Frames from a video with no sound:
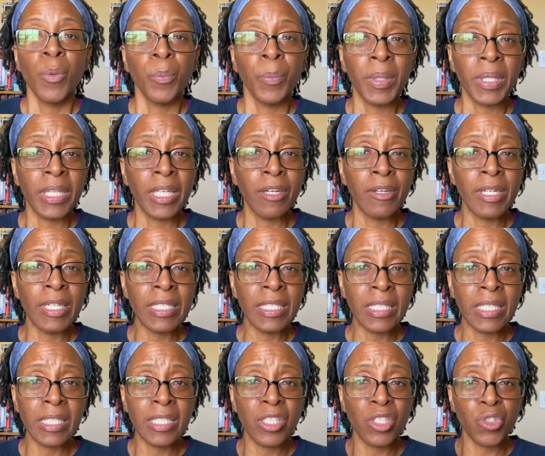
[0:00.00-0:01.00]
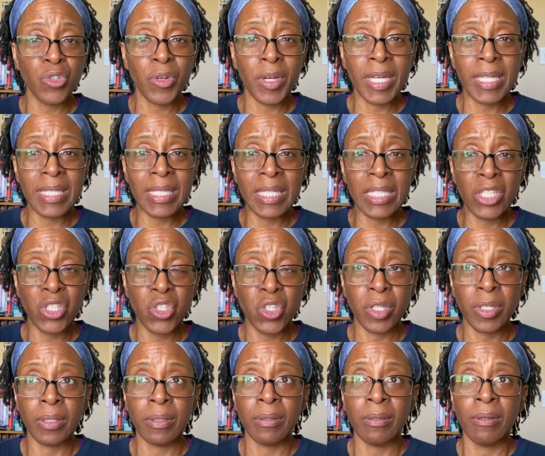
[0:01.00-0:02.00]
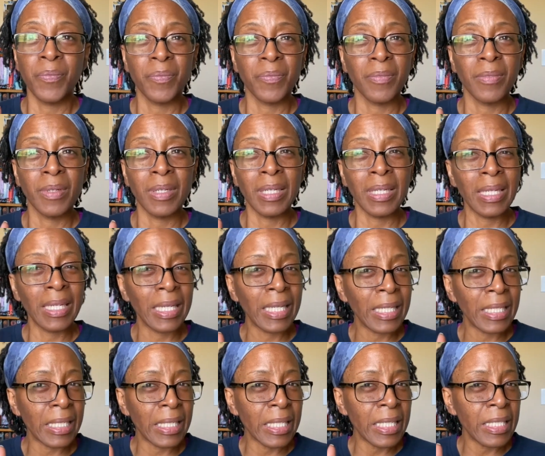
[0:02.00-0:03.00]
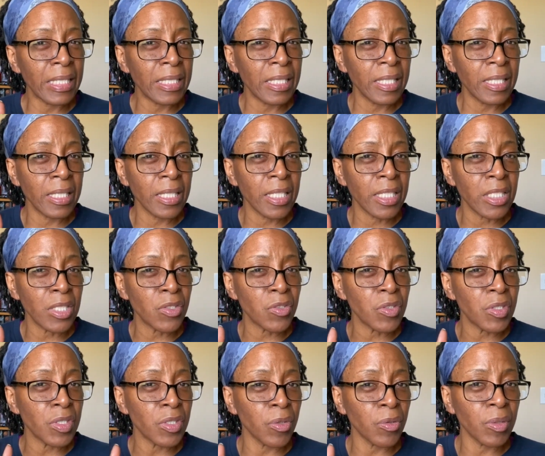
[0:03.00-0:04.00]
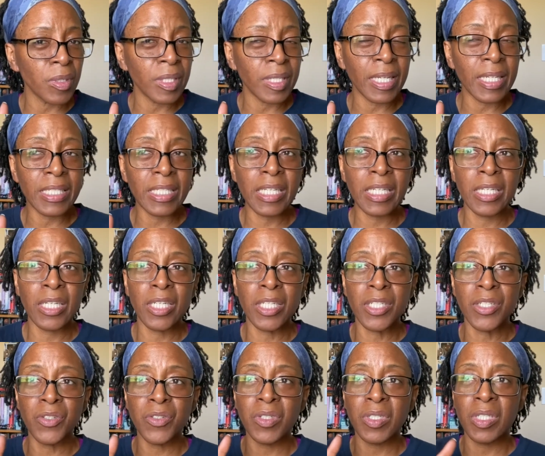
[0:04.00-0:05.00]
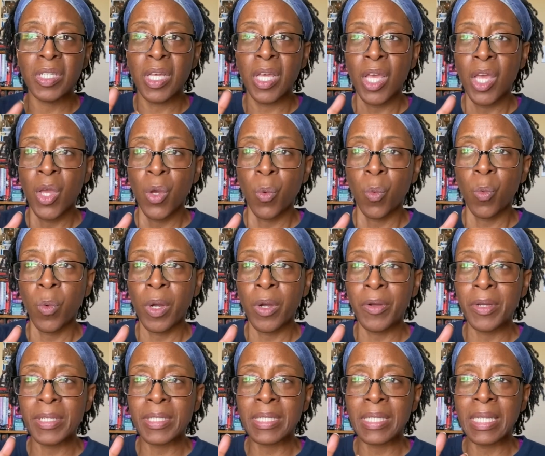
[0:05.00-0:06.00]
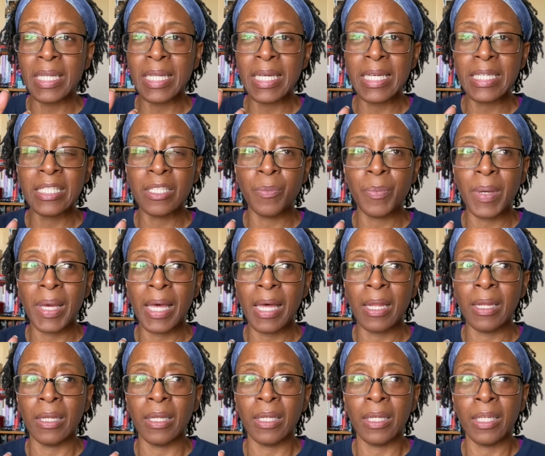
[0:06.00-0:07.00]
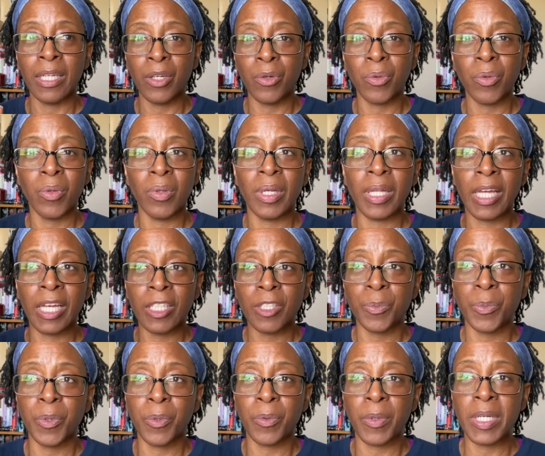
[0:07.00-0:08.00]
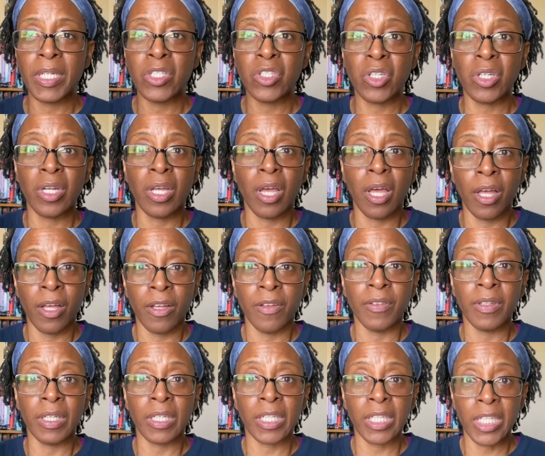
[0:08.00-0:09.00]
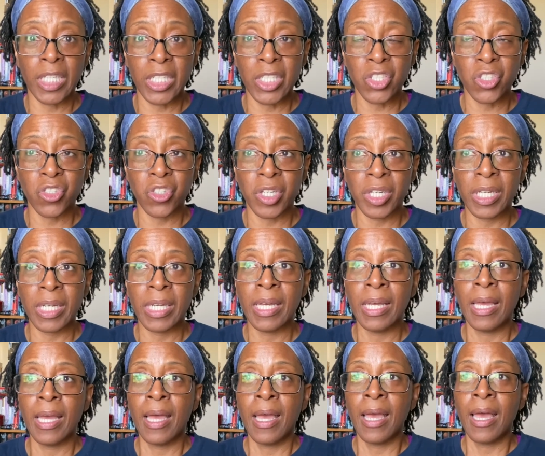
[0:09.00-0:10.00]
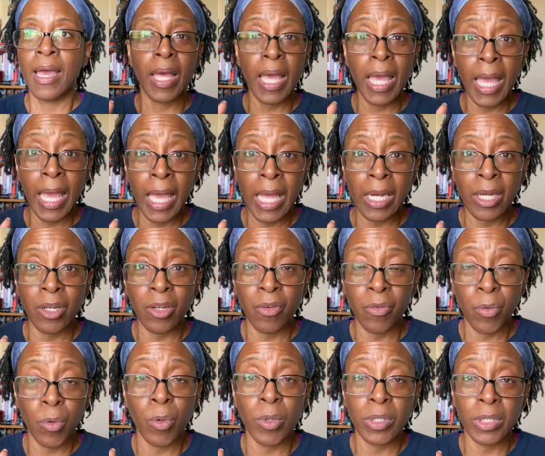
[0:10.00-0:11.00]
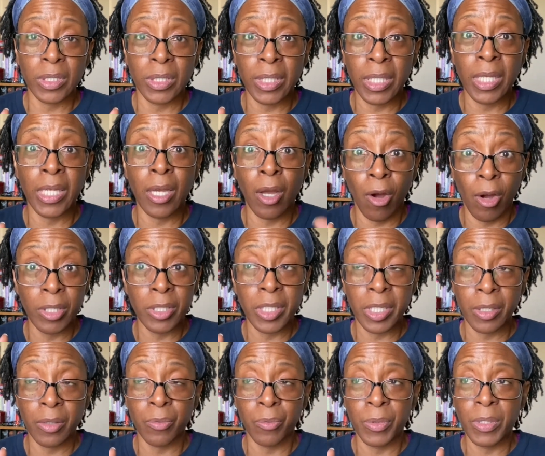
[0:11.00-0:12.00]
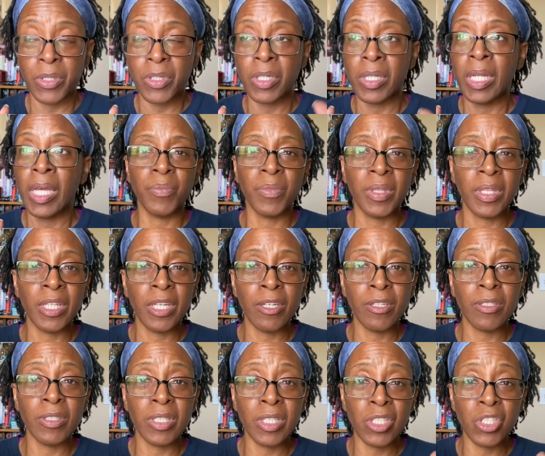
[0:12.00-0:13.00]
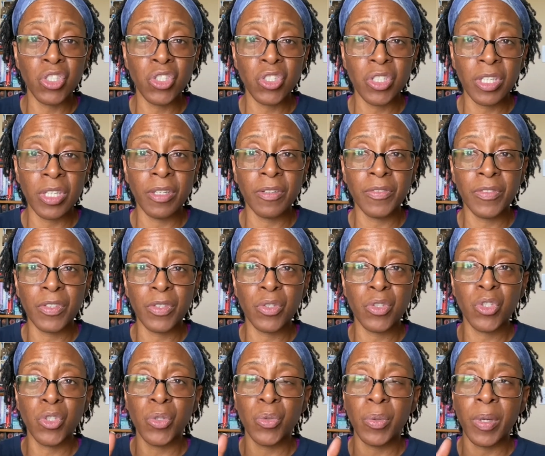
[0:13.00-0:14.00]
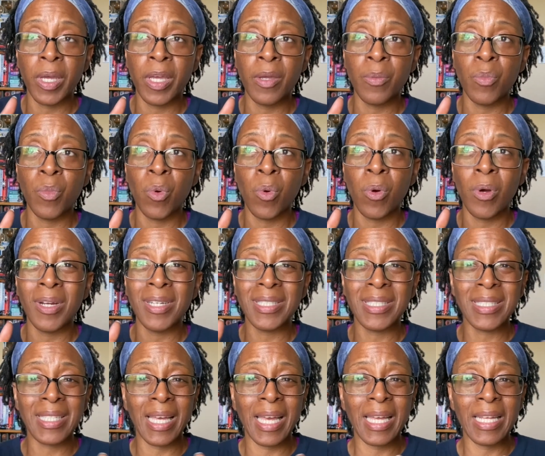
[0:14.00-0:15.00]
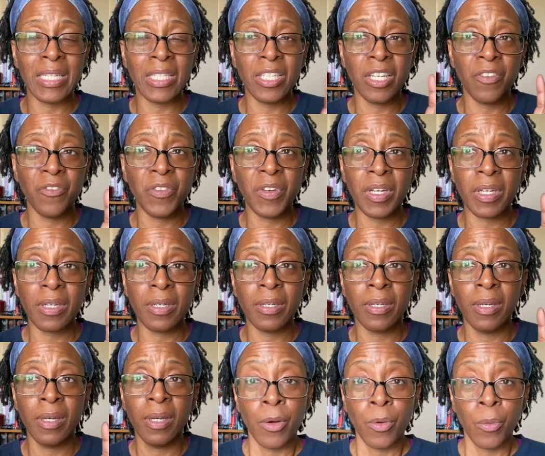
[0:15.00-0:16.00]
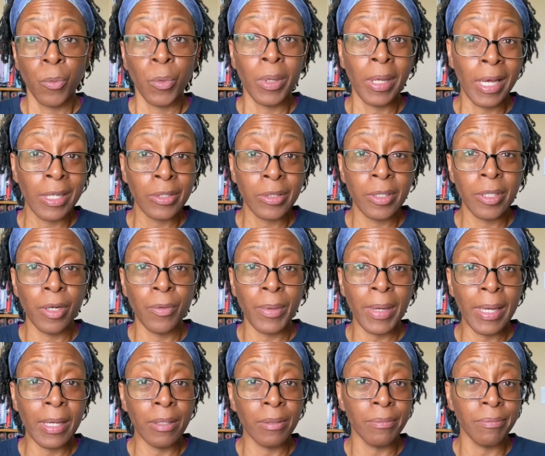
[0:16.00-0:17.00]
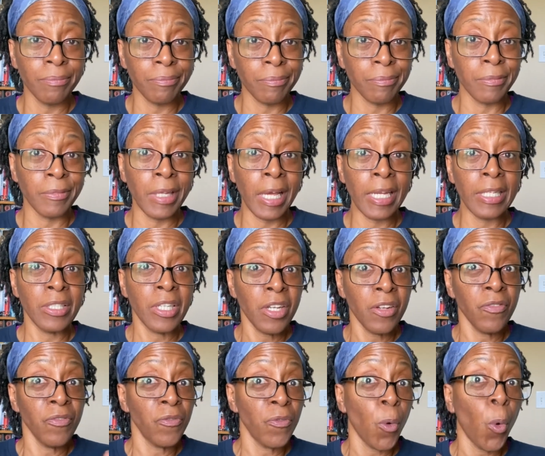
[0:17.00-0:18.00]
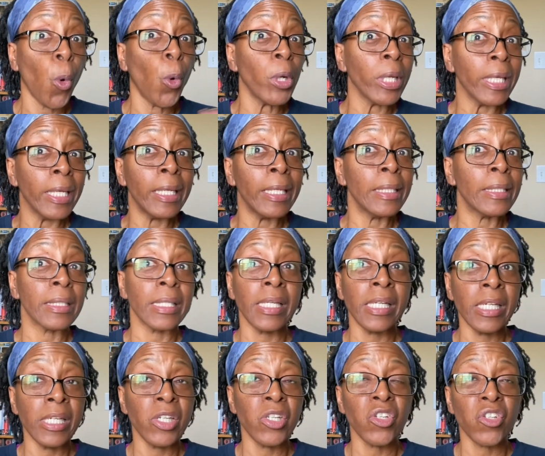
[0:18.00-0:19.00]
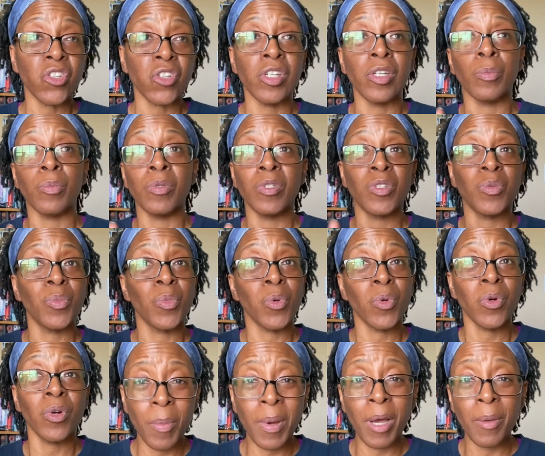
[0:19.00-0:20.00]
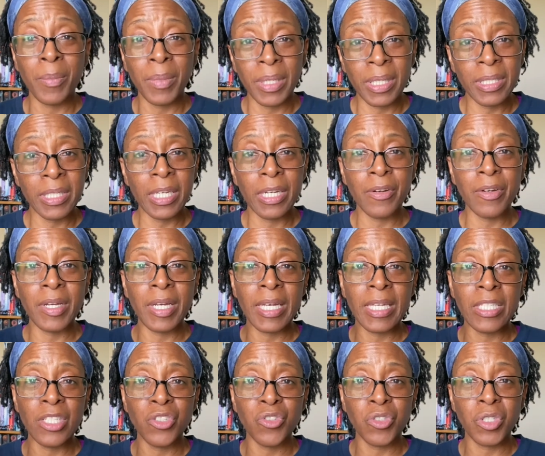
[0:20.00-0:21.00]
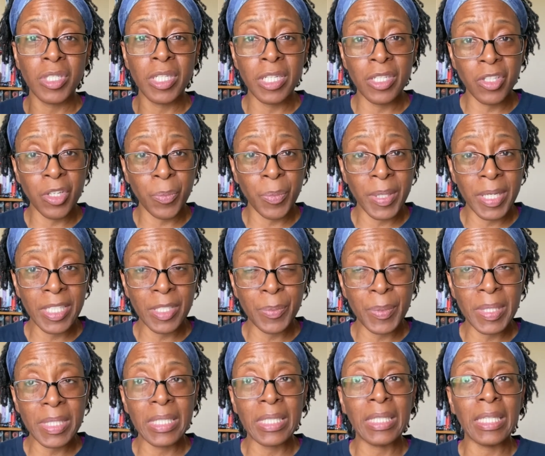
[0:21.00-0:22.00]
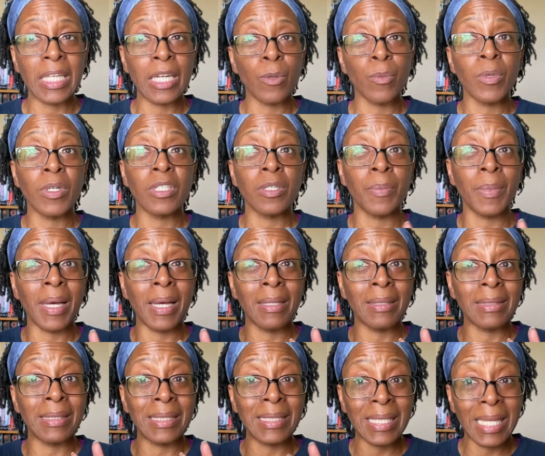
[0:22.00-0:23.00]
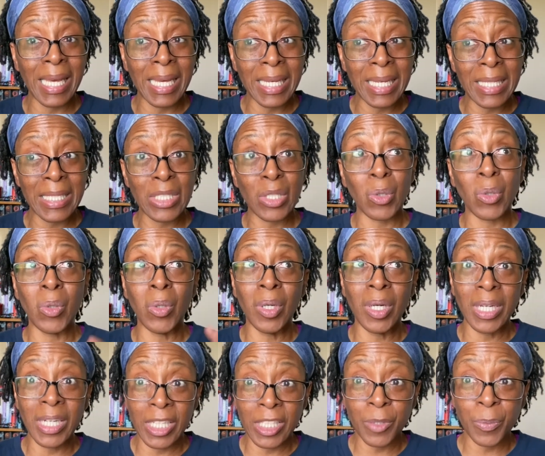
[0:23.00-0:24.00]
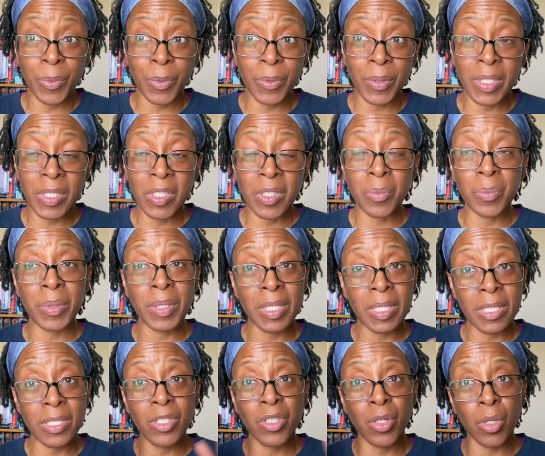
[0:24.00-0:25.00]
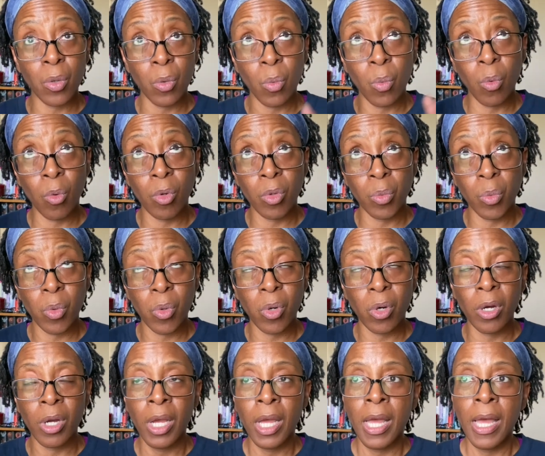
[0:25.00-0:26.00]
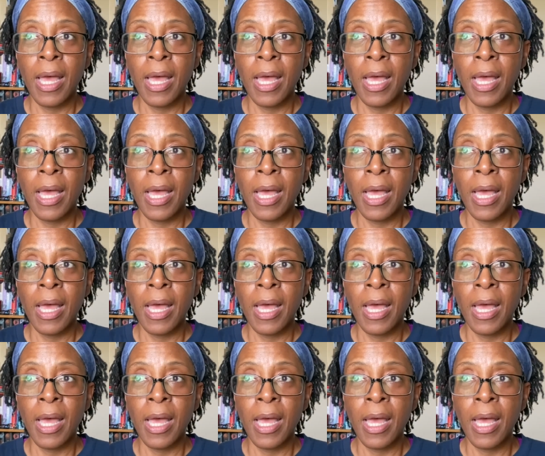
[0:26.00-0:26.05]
But there is this transition, late 1800s, early 1900s, where it's less about literal exploration of the country and, of course, the Arctic region. There's this shift to a more scientific, well, actually around 1940s-ish, it was more about military and strategic placement than it was about science or exploration because, you know, World War.